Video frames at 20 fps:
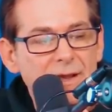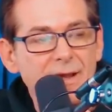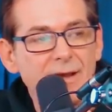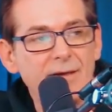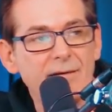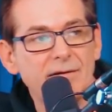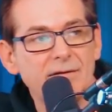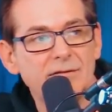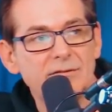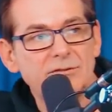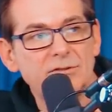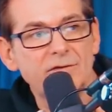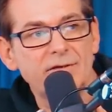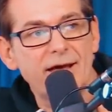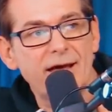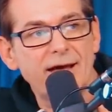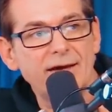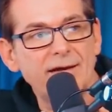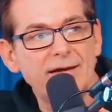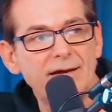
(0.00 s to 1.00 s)
And so
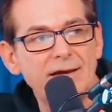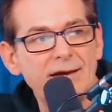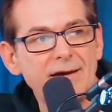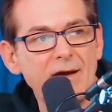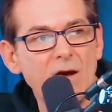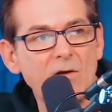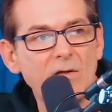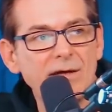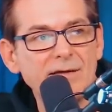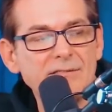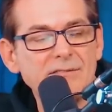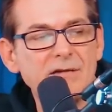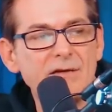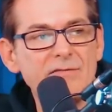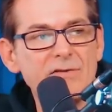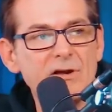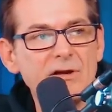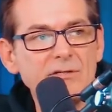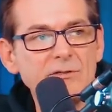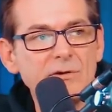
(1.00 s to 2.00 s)
they had to kick out like
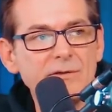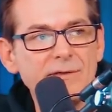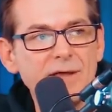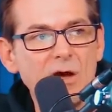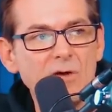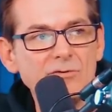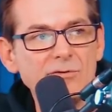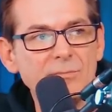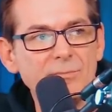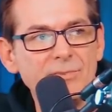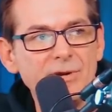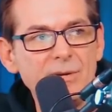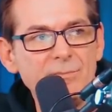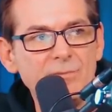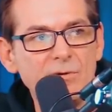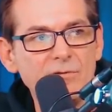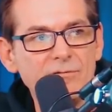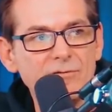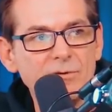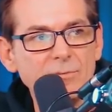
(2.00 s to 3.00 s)
700,000
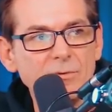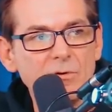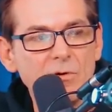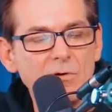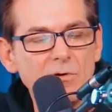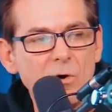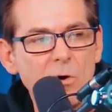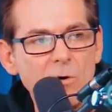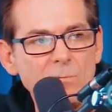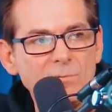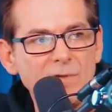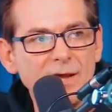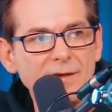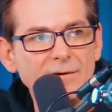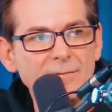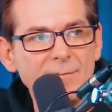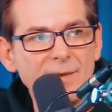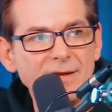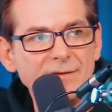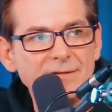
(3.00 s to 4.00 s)
people from their own
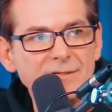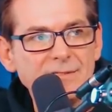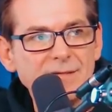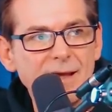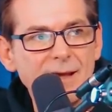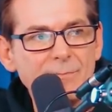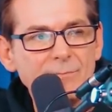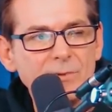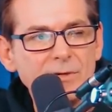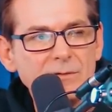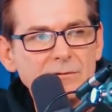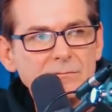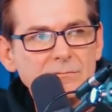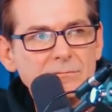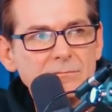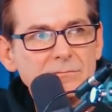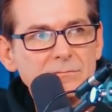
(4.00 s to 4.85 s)
homeland to make this happen.